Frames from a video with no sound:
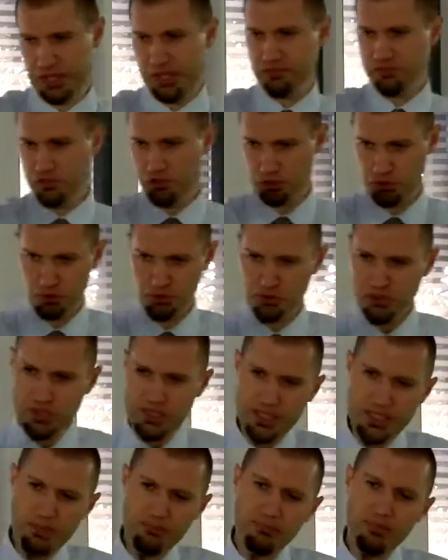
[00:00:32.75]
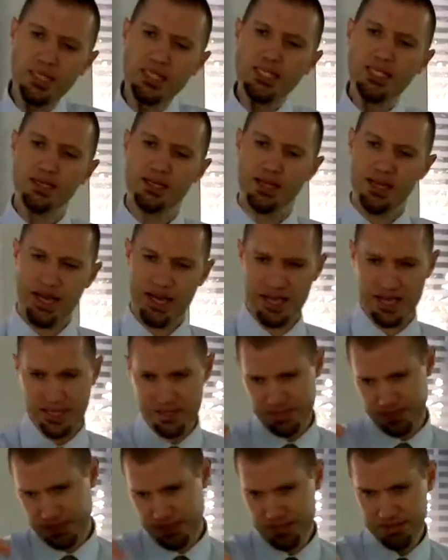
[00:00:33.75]
You have Jerusalem,
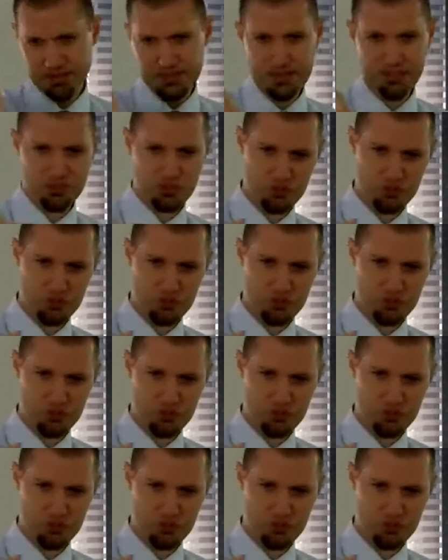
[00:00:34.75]
and then